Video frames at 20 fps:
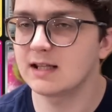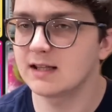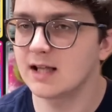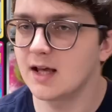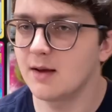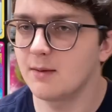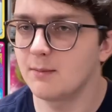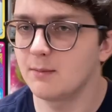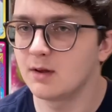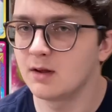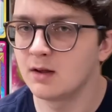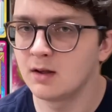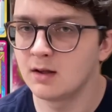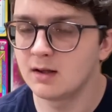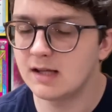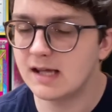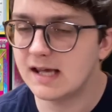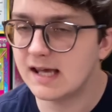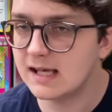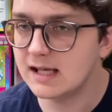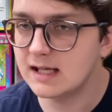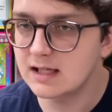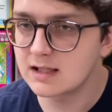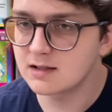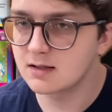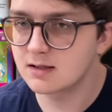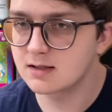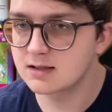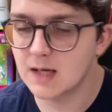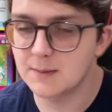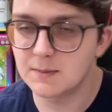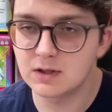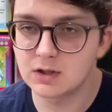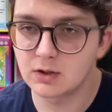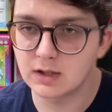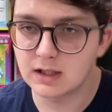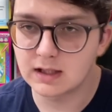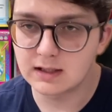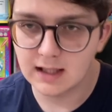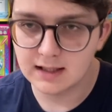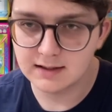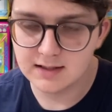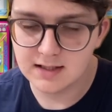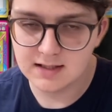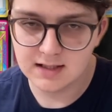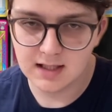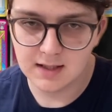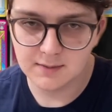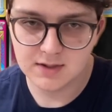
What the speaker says: them and sniping their hand at the same